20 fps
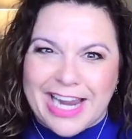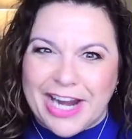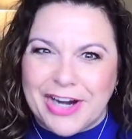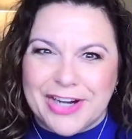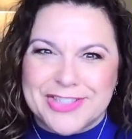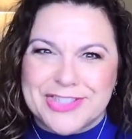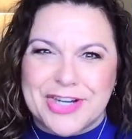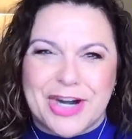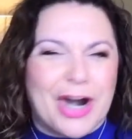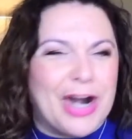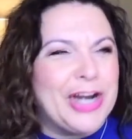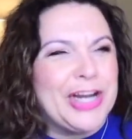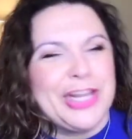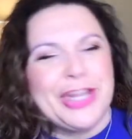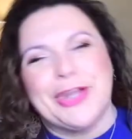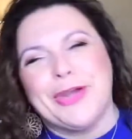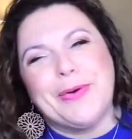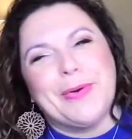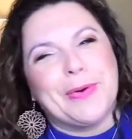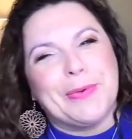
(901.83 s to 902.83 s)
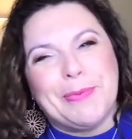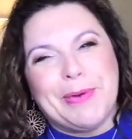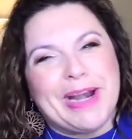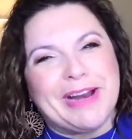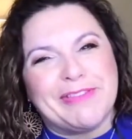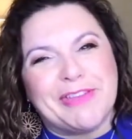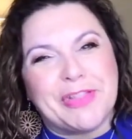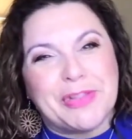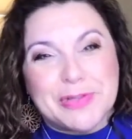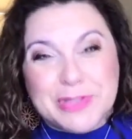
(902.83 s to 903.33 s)
character are you or
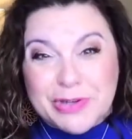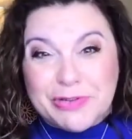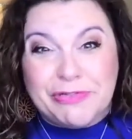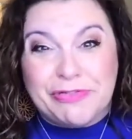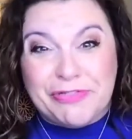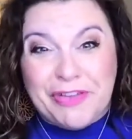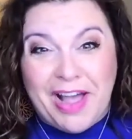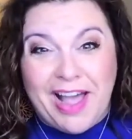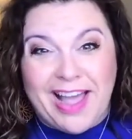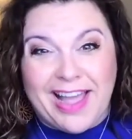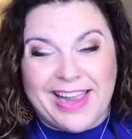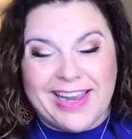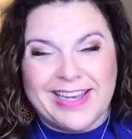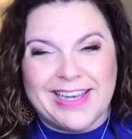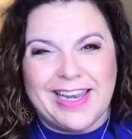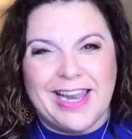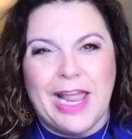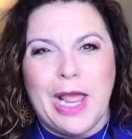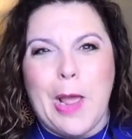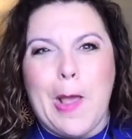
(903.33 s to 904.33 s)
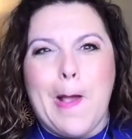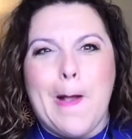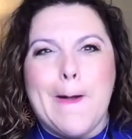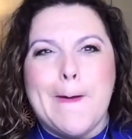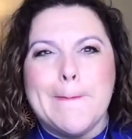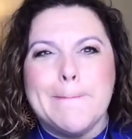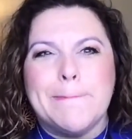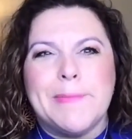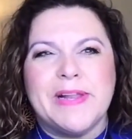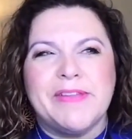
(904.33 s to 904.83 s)
whatever. Those are fun.
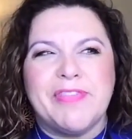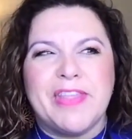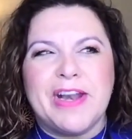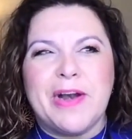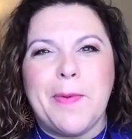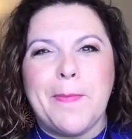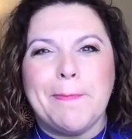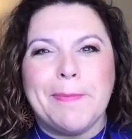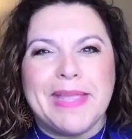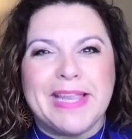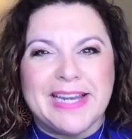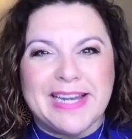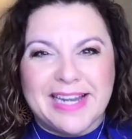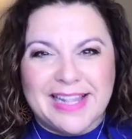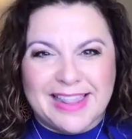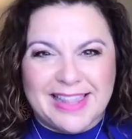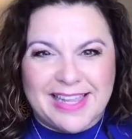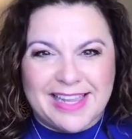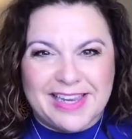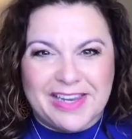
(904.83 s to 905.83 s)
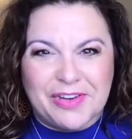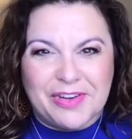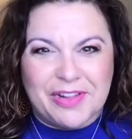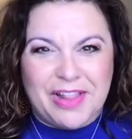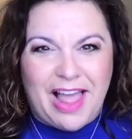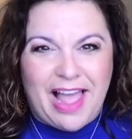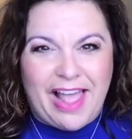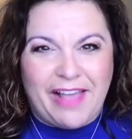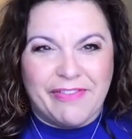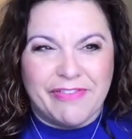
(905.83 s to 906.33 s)
But if they don't mean anything in your
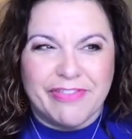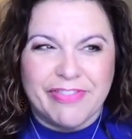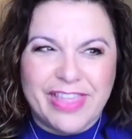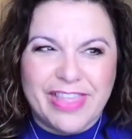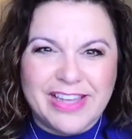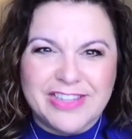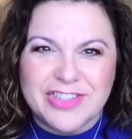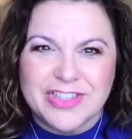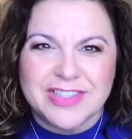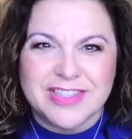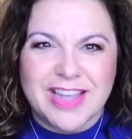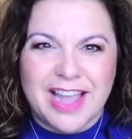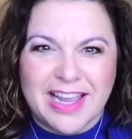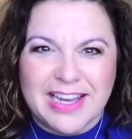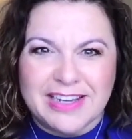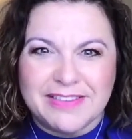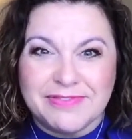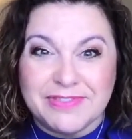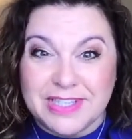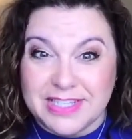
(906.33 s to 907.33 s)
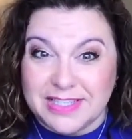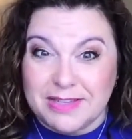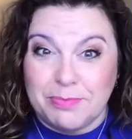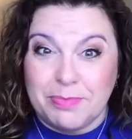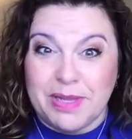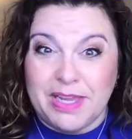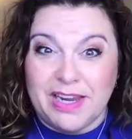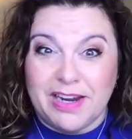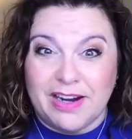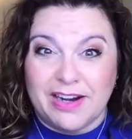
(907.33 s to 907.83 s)
life, they just kind of
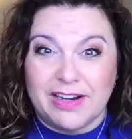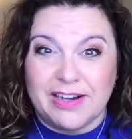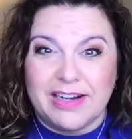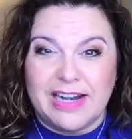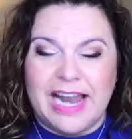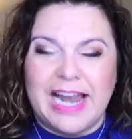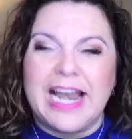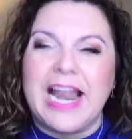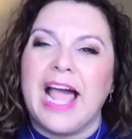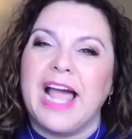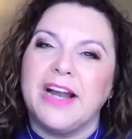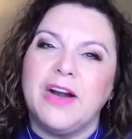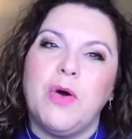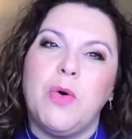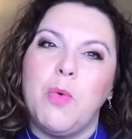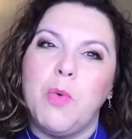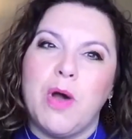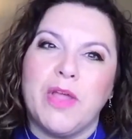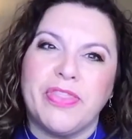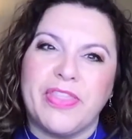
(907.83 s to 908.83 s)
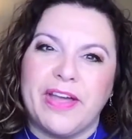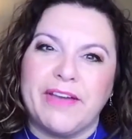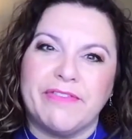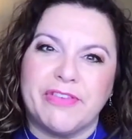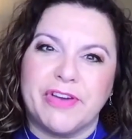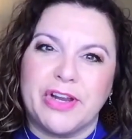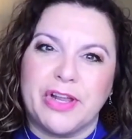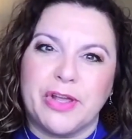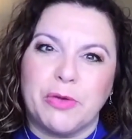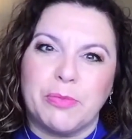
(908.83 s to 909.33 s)
disappear. And I don't want
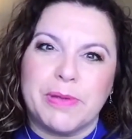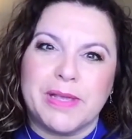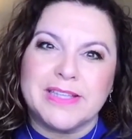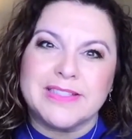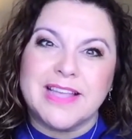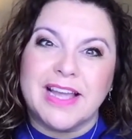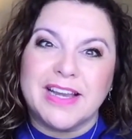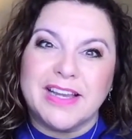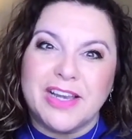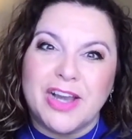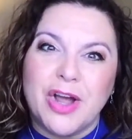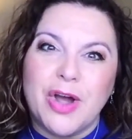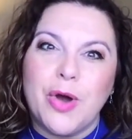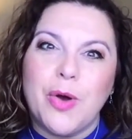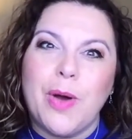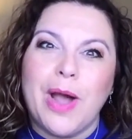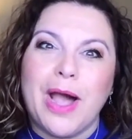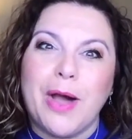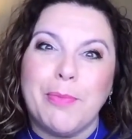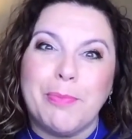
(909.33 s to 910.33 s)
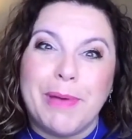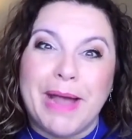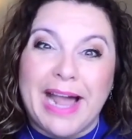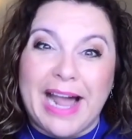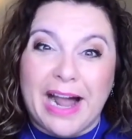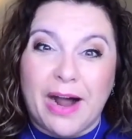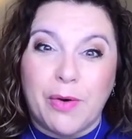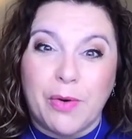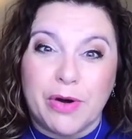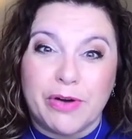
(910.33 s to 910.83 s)
that for you, because I know how
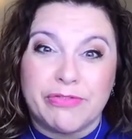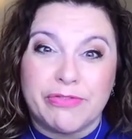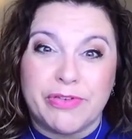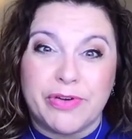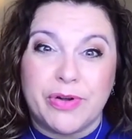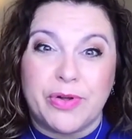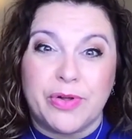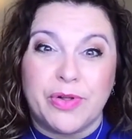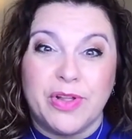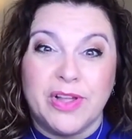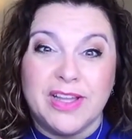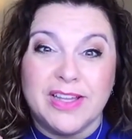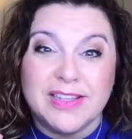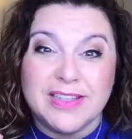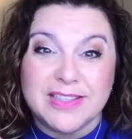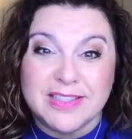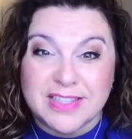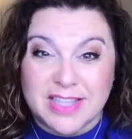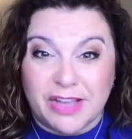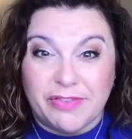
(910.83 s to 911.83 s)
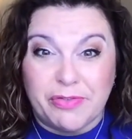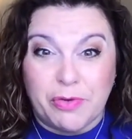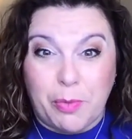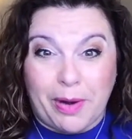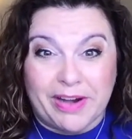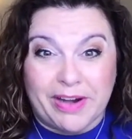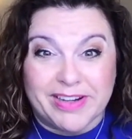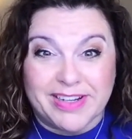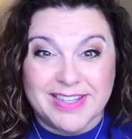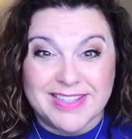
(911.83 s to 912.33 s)
powerful
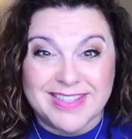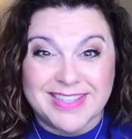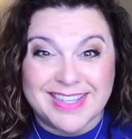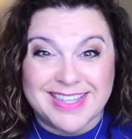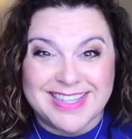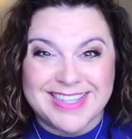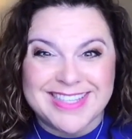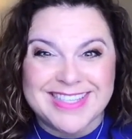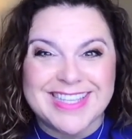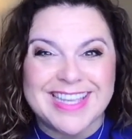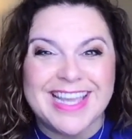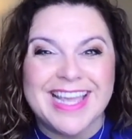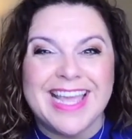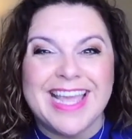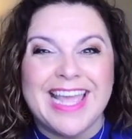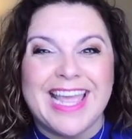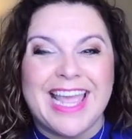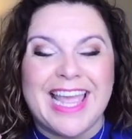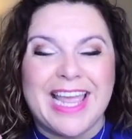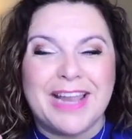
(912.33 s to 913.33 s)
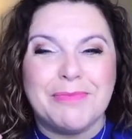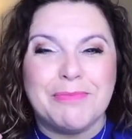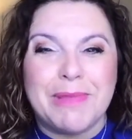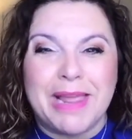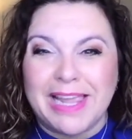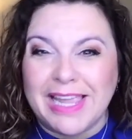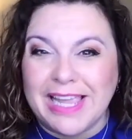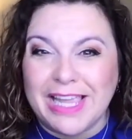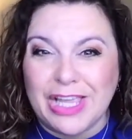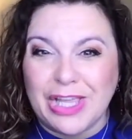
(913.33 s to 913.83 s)
self-awareness is in
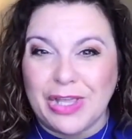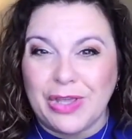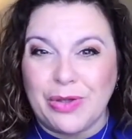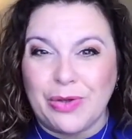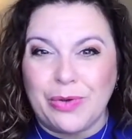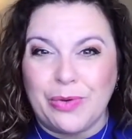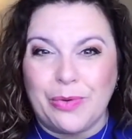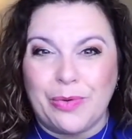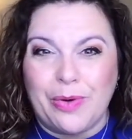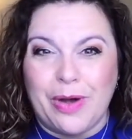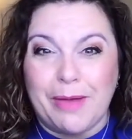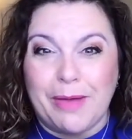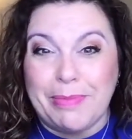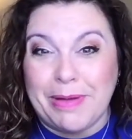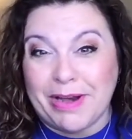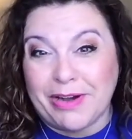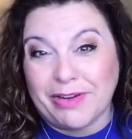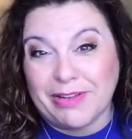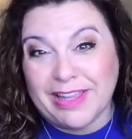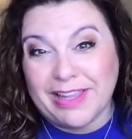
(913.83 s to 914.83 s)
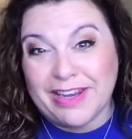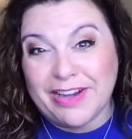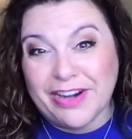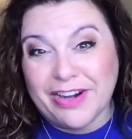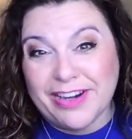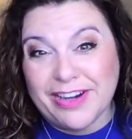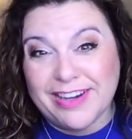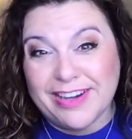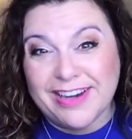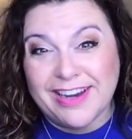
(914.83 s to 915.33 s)
making you a better
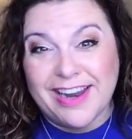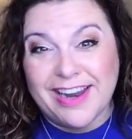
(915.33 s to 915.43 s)
leader,